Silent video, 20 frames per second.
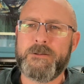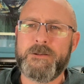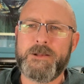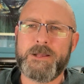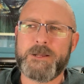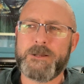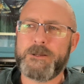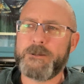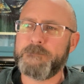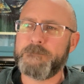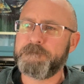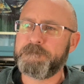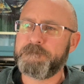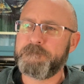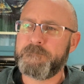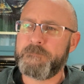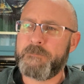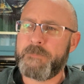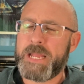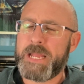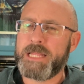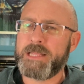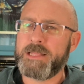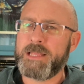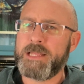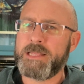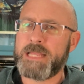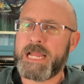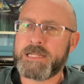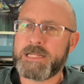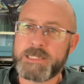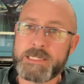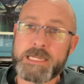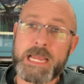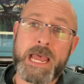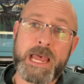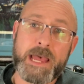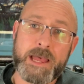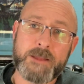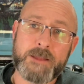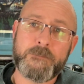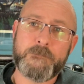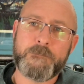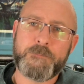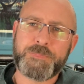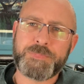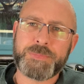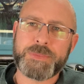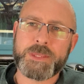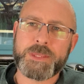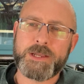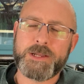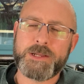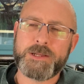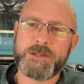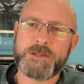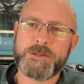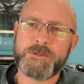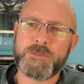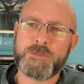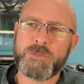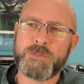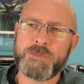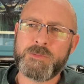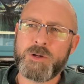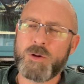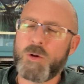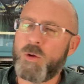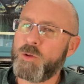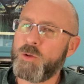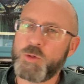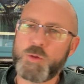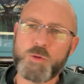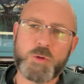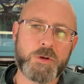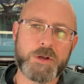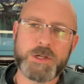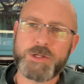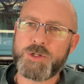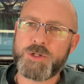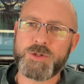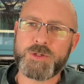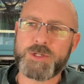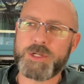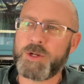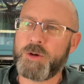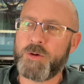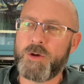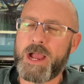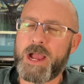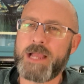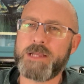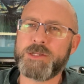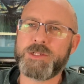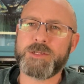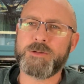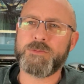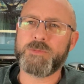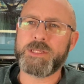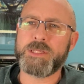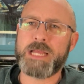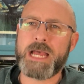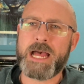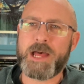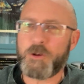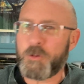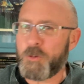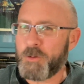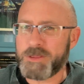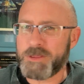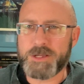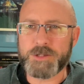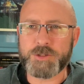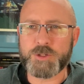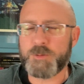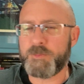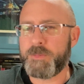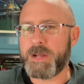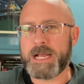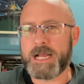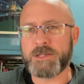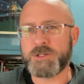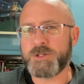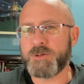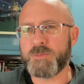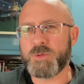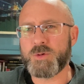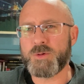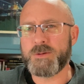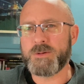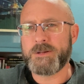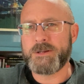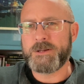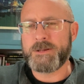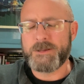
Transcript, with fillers: um, and and that's sad we're all new creatures in Christ, and with God, all things are possible.